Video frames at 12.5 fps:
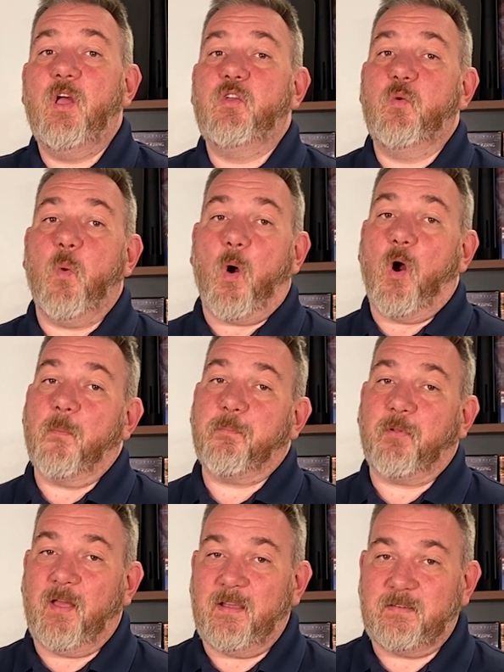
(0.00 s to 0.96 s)
You are
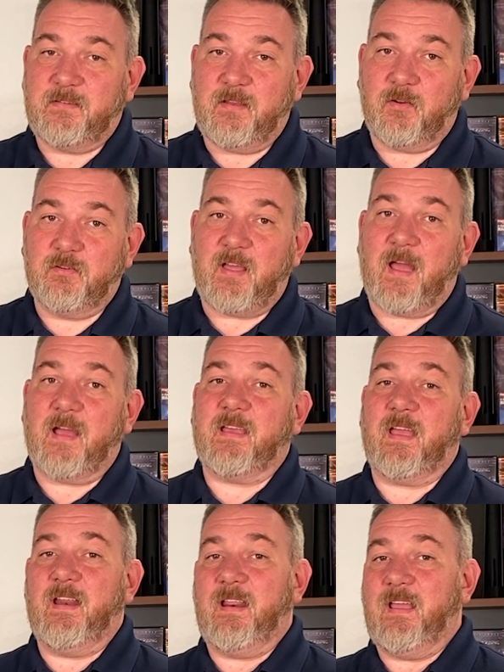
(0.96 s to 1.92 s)
playing sealed
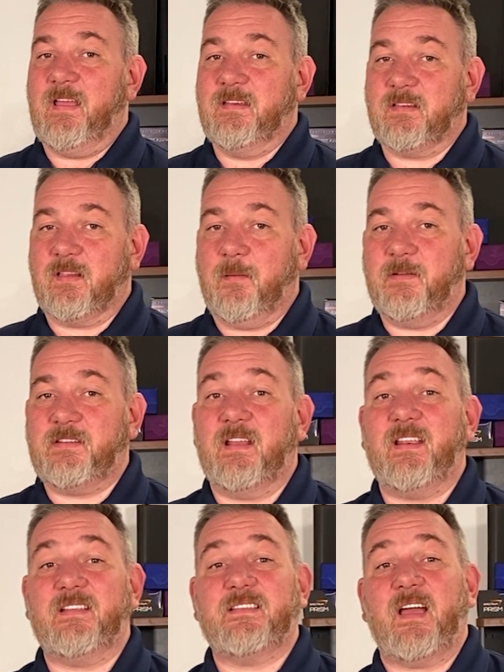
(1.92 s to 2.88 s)
deck. It is
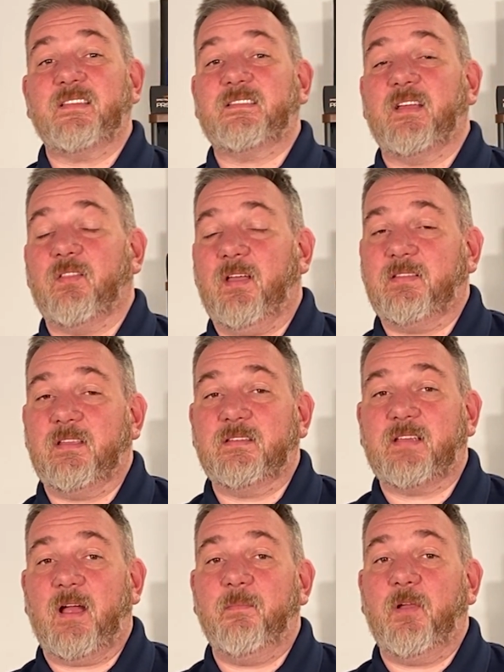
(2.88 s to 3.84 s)
limited. It does sound like this
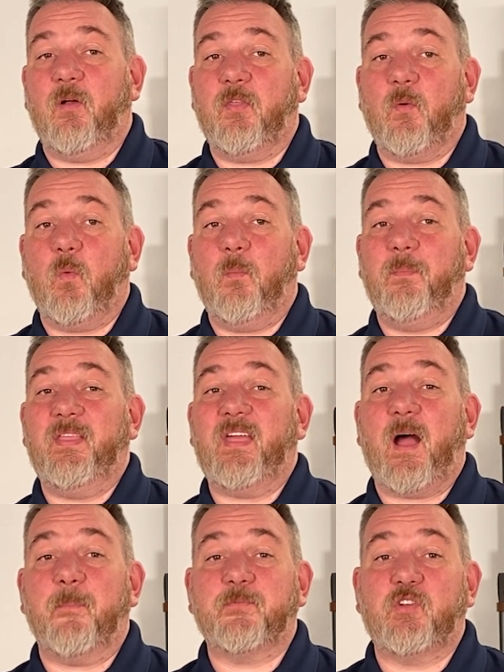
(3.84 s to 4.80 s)
time, though, there will be
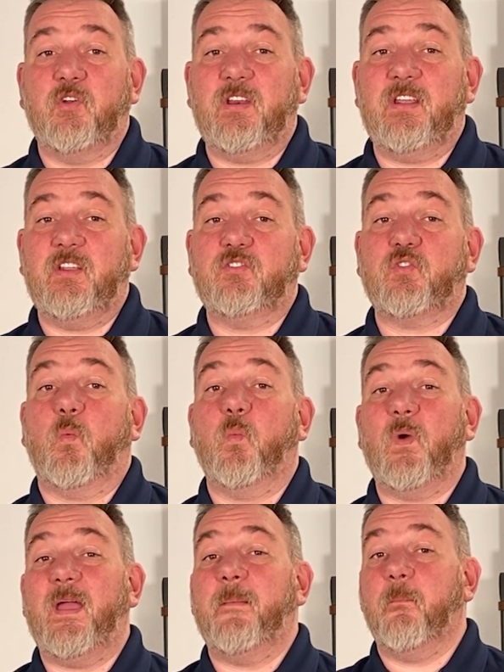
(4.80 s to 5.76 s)
the opportunity to
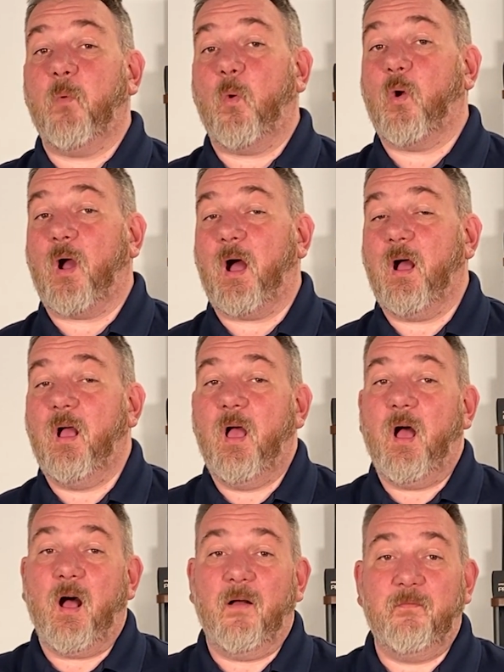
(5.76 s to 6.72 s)
win more
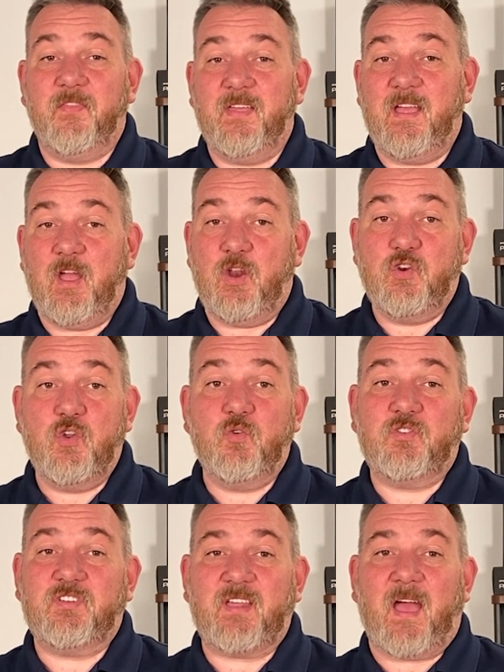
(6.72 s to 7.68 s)
of the
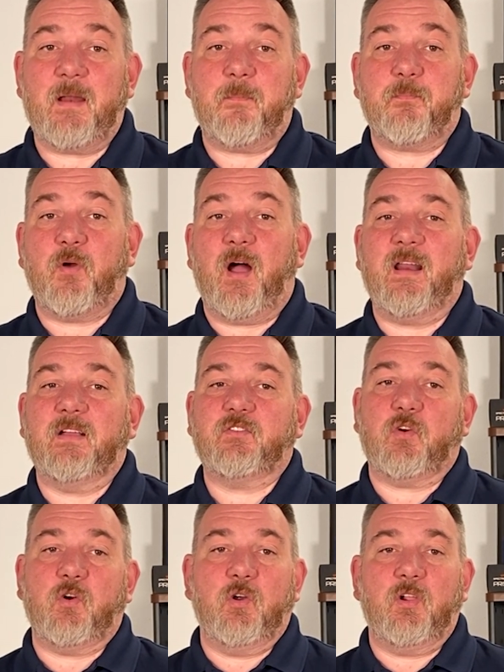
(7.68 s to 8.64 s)
new set
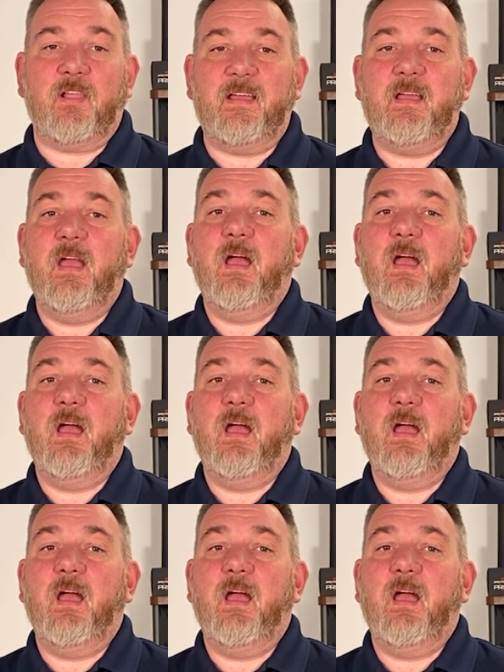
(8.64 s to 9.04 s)
product early.